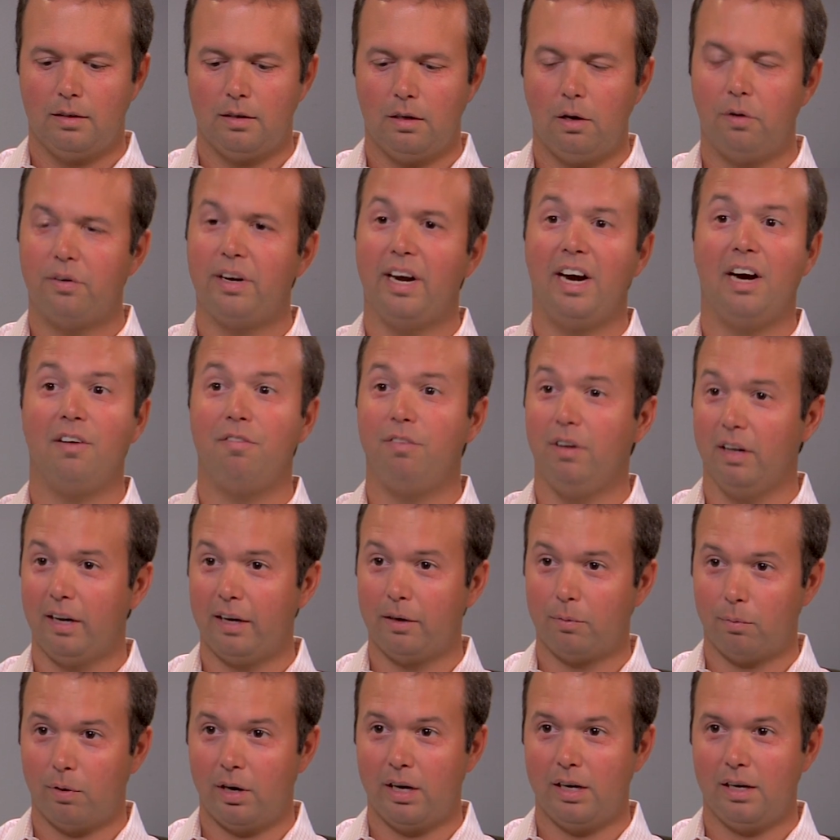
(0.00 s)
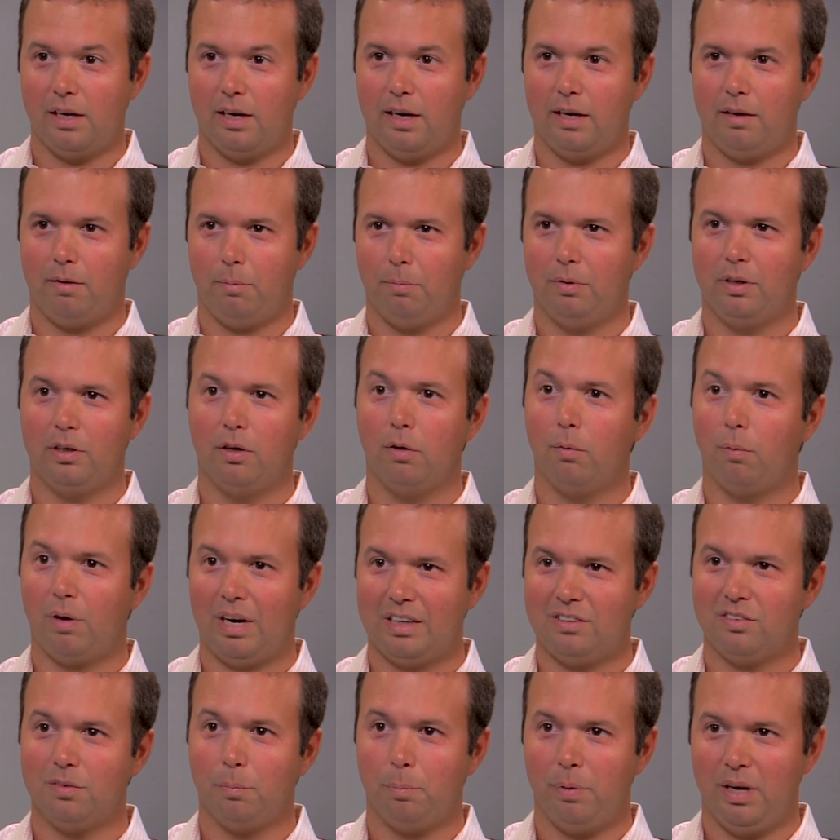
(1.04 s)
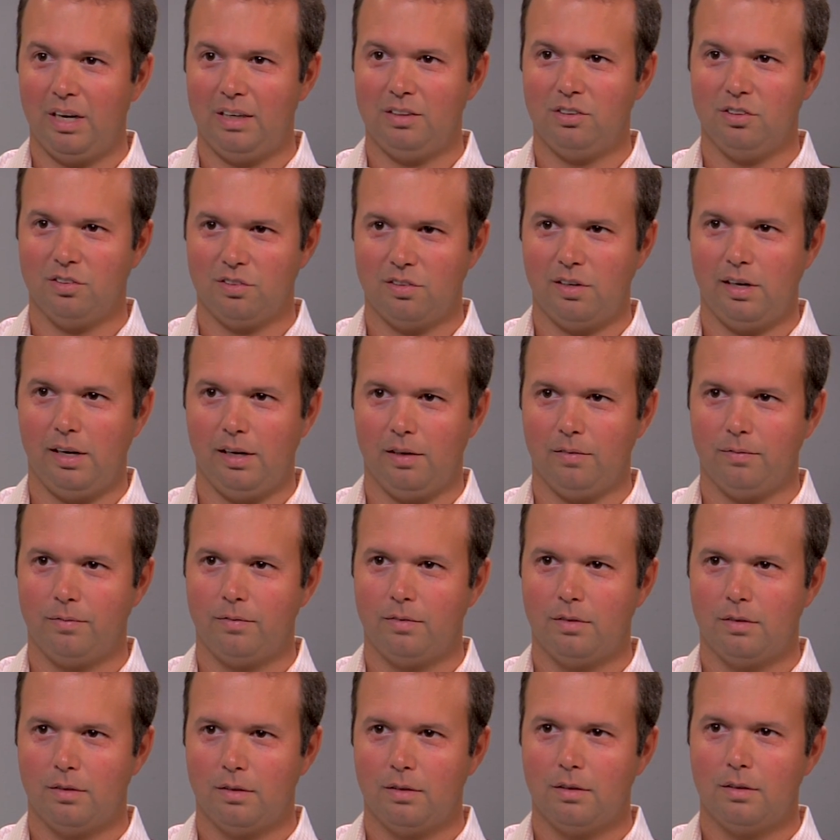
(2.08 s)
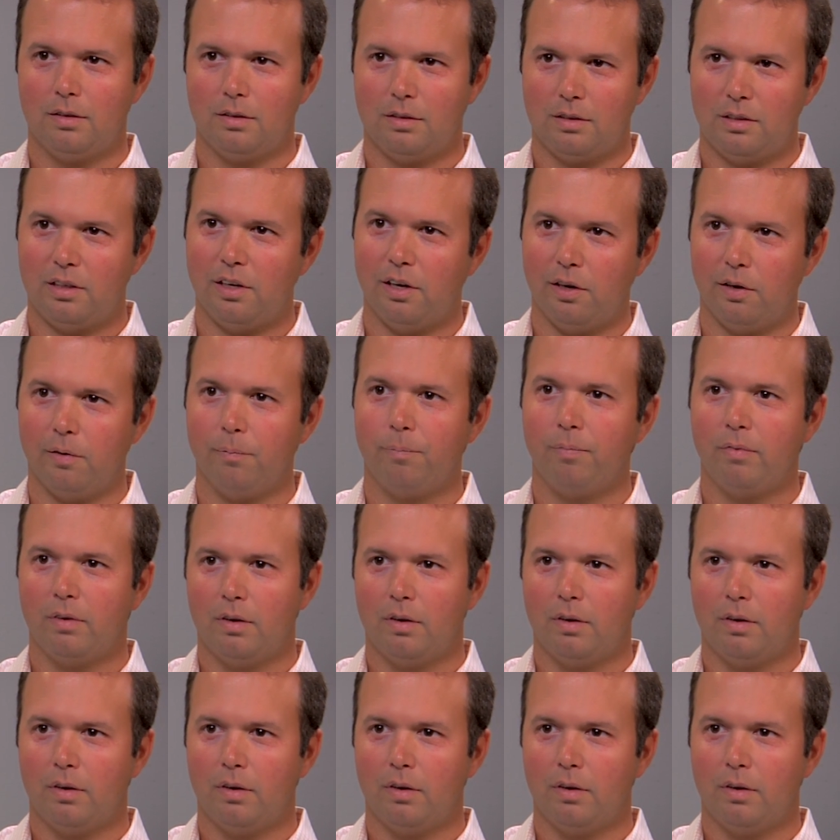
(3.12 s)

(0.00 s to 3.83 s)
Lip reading: okay, I feel like writing now. I'm going to go write some pages down, you know?